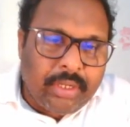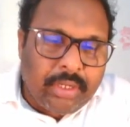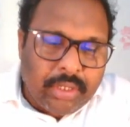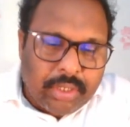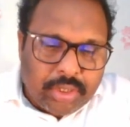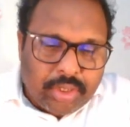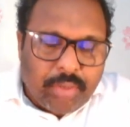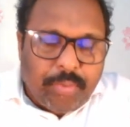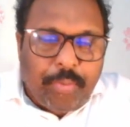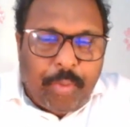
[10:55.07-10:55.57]

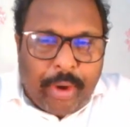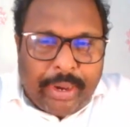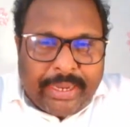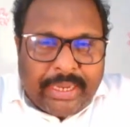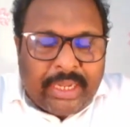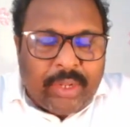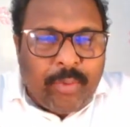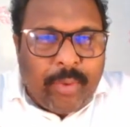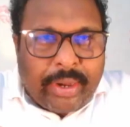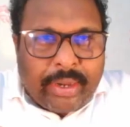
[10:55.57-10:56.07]
So
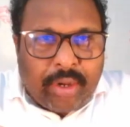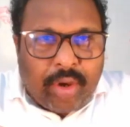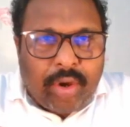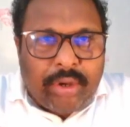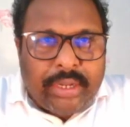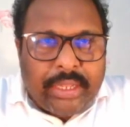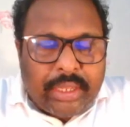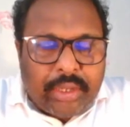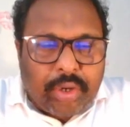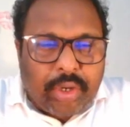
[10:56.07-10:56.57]
Poynting vector or
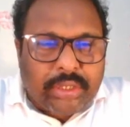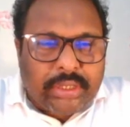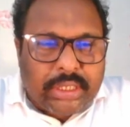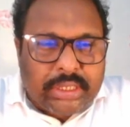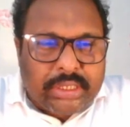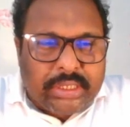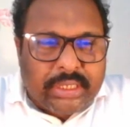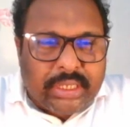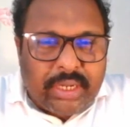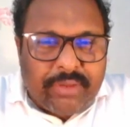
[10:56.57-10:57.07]
E cross H
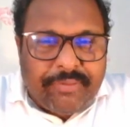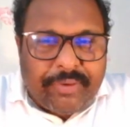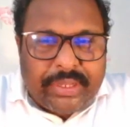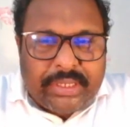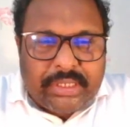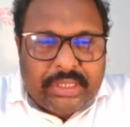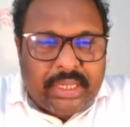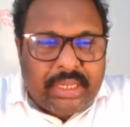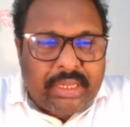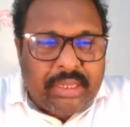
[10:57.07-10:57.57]

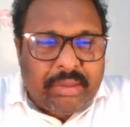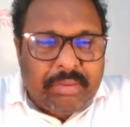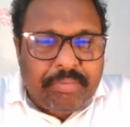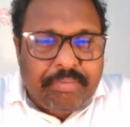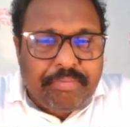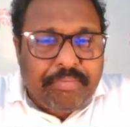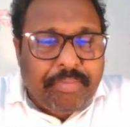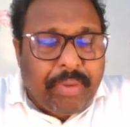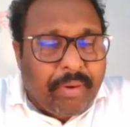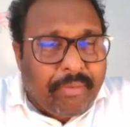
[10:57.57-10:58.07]
signifies the
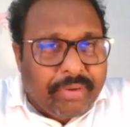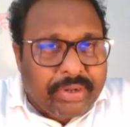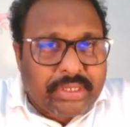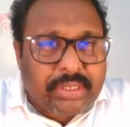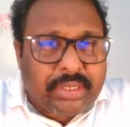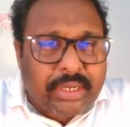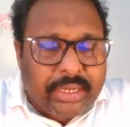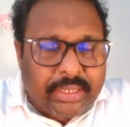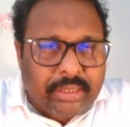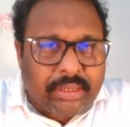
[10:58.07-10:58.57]
power
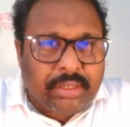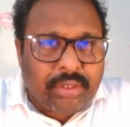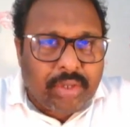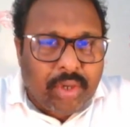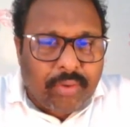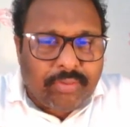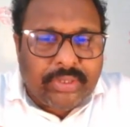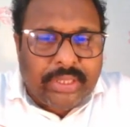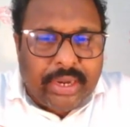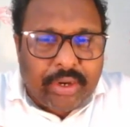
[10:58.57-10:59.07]
strength
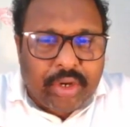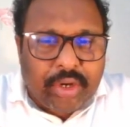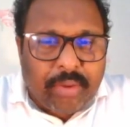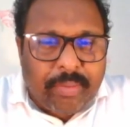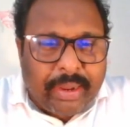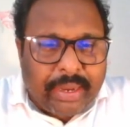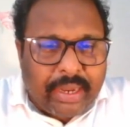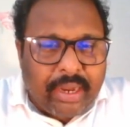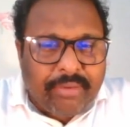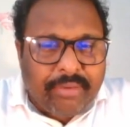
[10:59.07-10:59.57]
of the
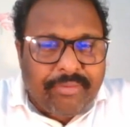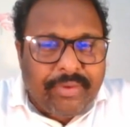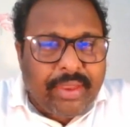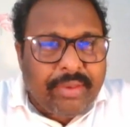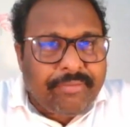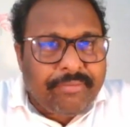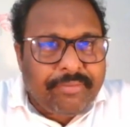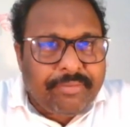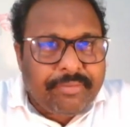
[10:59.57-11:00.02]
electromagnetic wave.